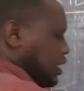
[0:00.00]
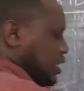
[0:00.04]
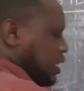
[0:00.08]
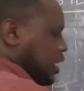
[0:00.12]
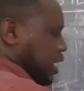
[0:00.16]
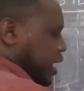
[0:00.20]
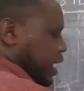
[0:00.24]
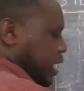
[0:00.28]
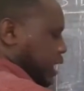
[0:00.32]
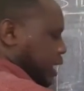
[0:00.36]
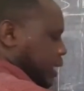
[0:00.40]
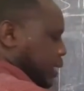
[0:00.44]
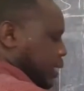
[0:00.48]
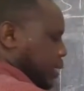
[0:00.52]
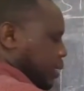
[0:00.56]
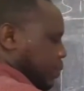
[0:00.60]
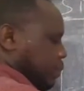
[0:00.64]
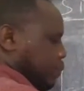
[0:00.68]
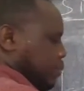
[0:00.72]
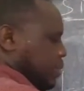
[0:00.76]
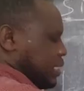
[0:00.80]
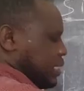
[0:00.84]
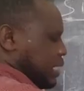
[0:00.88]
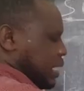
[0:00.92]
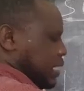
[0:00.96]
3
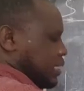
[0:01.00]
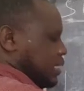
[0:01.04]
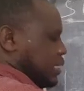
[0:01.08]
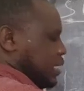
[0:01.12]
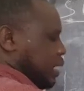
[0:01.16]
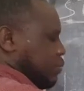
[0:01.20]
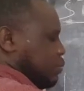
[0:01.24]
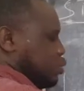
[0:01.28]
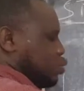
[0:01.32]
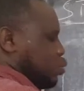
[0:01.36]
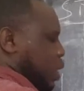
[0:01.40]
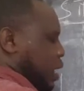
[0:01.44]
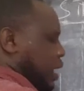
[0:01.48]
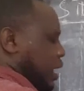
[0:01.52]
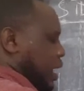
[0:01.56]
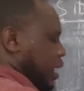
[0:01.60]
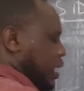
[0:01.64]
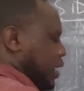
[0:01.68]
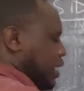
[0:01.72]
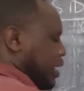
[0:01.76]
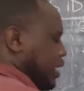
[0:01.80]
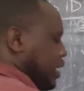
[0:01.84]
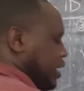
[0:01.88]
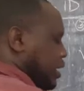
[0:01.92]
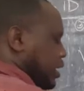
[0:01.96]
meters times
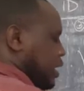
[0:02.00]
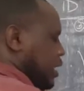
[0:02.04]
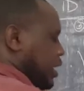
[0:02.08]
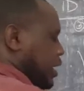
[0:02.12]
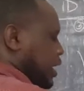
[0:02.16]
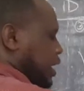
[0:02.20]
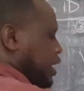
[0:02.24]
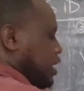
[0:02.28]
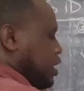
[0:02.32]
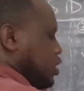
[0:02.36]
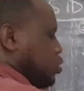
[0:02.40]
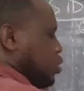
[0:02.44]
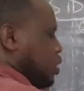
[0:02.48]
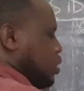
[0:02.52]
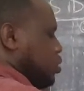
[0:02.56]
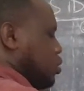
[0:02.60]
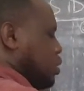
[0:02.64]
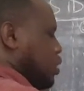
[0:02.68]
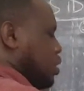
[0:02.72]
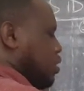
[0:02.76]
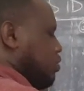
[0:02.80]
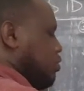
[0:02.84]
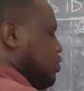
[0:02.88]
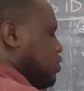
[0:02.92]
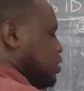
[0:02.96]
100. It's going to
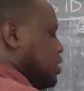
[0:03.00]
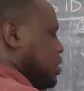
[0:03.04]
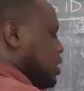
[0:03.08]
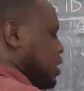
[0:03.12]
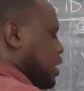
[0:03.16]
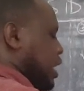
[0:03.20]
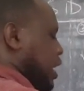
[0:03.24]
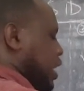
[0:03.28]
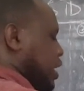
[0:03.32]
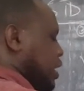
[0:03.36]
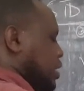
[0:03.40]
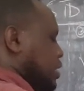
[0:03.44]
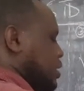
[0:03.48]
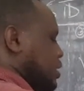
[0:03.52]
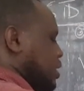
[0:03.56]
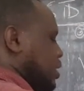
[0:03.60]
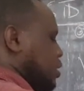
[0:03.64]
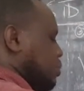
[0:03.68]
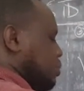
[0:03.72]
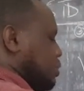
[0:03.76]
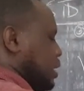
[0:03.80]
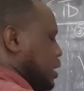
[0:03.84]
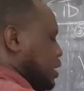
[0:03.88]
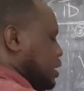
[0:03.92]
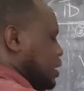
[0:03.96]
give 300
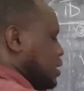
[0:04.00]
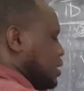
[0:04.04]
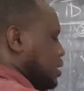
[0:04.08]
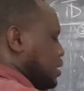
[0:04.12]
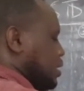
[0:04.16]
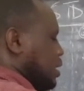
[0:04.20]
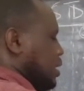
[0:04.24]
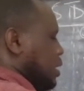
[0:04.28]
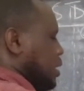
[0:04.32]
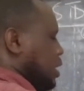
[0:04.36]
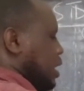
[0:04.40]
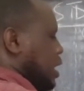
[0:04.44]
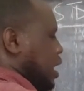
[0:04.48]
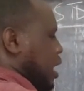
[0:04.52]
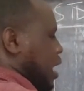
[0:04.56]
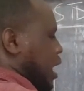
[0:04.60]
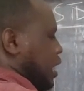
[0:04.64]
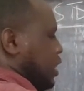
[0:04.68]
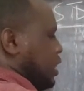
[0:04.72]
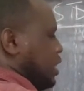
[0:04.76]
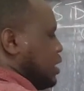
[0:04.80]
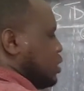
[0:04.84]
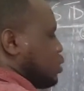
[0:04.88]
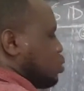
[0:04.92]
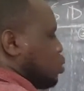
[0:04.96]
centimeters.
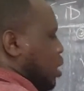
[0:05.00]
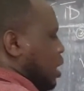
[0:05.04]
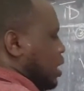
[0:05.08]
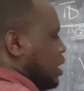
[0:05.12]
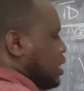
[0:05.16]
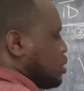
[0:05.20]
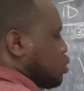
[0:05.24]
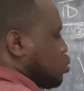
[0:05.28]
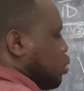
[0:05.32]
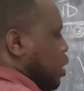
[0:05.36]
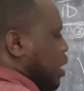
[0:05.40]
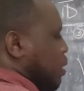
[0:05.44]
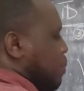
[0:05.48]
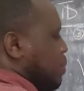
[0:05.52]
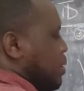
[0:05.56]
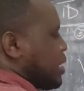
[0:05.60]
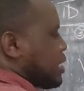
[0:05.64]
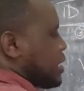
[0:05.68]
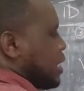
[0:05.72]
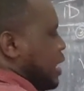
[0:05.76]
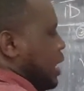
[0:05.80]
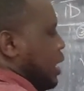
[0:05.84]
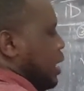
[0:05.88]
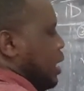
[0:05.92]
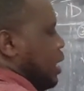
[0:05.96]
And this one is 1
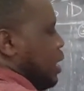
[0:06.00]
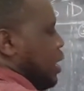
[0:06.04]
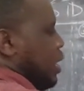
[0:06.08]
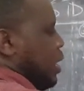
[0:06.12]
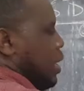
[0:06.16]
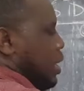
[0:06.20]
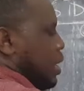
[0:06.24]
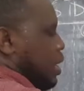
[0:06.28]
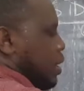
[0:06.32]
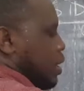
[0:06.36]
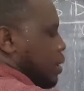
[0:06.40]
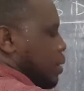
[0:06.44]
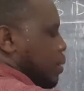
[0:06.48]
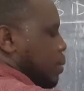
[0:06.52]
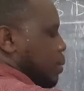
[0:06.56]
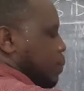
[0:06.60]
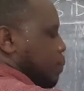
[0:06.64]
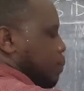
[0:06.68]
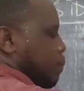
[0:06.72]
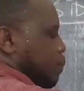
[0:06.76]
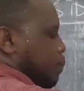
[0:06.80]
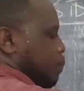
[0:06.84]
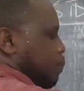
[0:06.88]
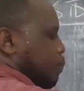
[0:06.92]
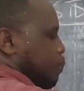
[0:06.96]
meter,
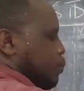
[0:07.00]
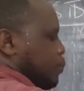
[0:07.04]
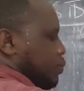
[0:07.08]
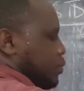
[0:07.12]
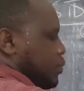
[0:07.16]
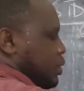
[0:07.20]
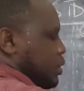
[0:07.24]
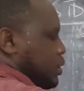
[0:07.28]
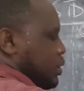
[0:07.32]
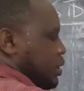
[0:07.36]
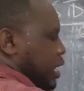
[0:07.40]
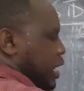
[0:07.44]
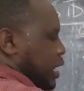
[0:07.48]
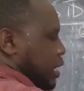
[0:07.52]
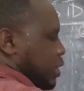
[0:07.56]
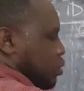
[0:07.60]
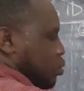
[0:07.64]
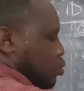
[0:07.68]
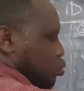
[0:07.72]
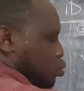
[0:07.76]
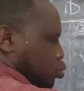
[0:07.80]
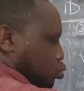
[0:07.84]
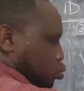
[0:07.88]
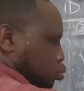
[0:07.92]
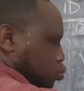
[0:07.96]

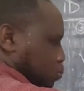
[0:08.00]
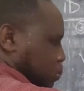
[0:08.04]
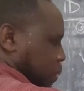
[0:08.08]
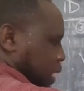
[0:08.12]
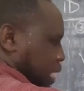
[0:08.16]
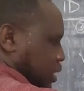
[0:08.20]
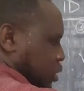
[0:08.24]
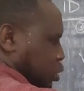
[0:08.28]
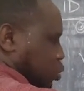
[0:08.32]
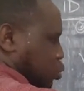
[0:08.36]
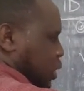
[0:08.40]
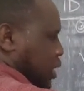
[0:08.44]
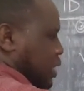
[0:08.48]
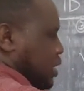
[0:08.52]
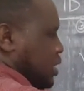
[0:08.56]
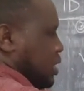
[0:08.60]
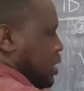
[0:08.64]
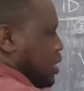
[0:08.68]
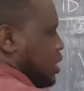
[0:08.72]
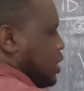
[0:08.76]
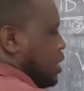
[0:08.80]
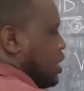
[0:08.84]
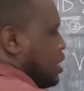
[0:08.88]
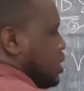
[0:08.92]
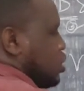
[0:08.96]
then plus 20.
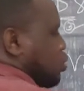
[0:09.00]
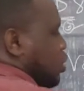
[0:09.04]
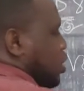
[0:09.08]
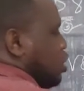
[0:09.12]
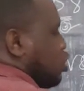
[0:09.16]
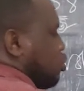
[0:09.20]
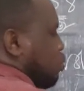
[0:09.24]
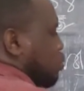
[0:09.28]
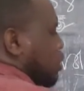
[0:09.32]
This is going to